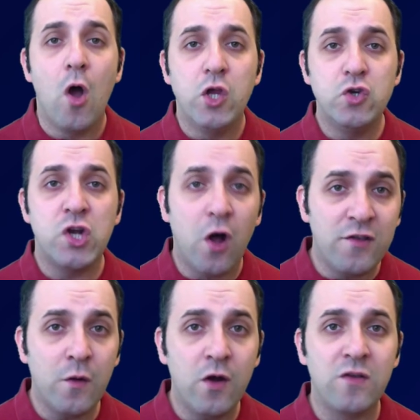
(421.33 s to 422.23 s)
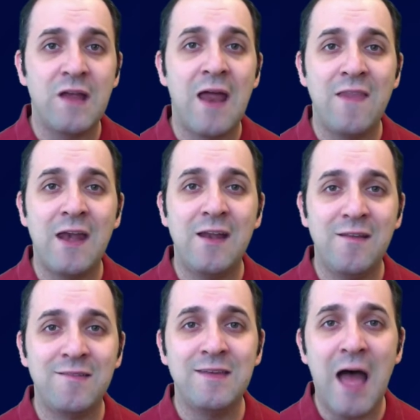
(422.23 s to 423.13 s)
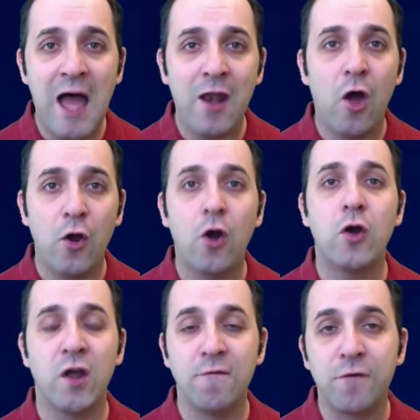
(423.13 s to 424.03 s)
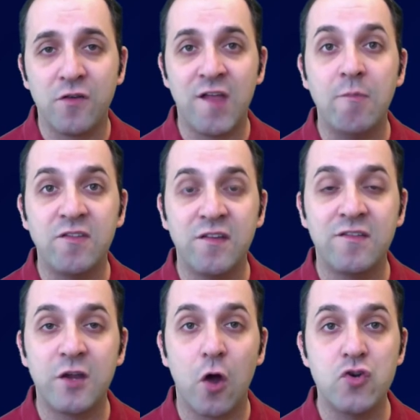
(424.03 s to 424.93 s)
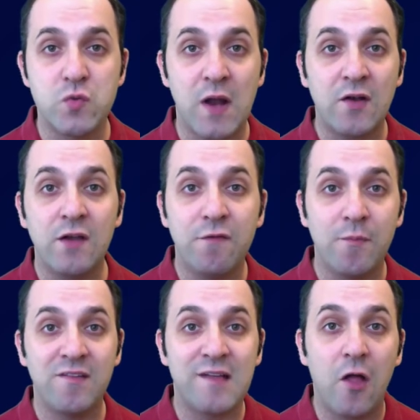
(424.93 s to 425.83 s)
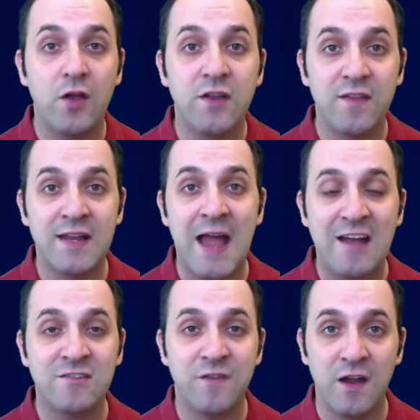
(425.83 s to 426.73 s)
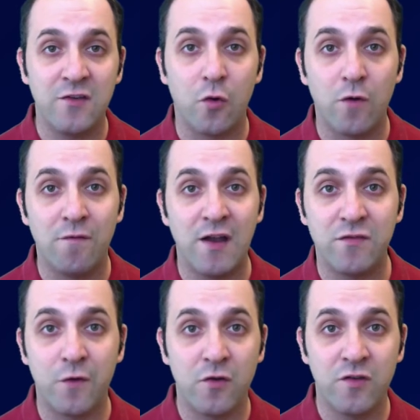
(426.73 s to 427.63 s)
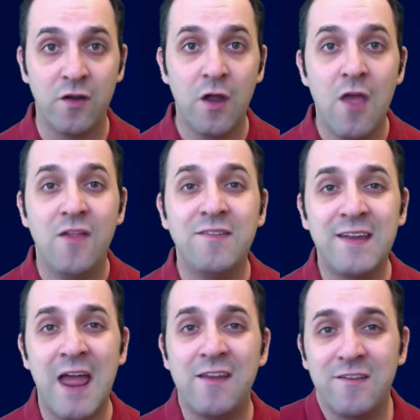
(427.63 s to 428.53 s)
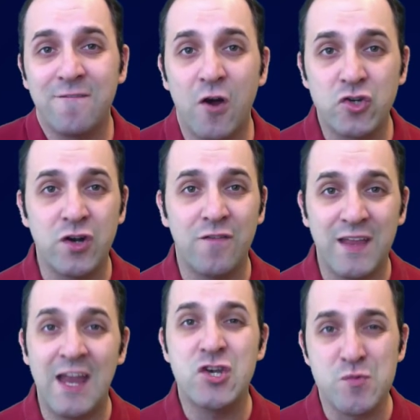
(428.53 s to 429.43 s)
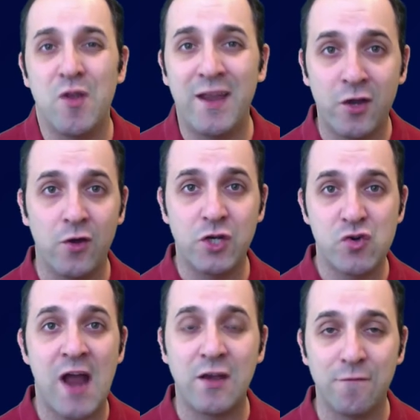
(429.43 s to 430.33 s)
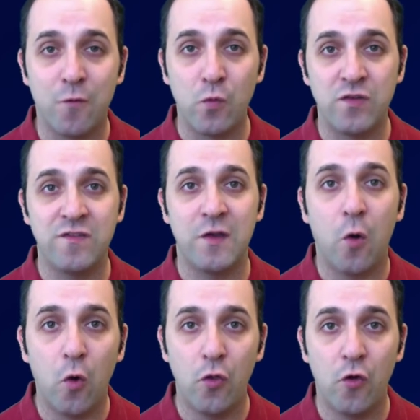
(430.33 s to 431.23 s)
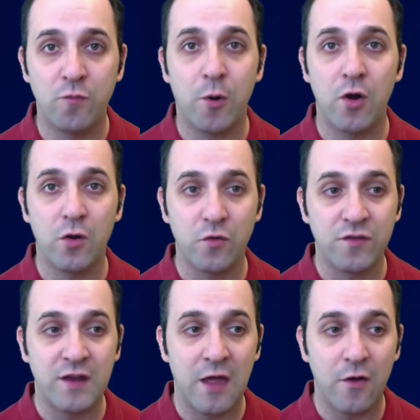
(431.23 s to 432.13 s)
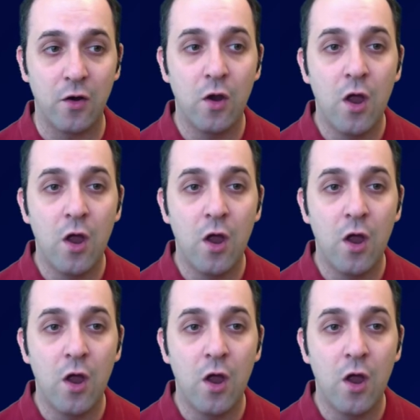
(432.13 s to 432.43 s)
You should also understand that it is not unheard of for substances to go directly from the solid to the gas phase or vice versa. This again is a function of the intermolecular attractive forces that hold those particles together.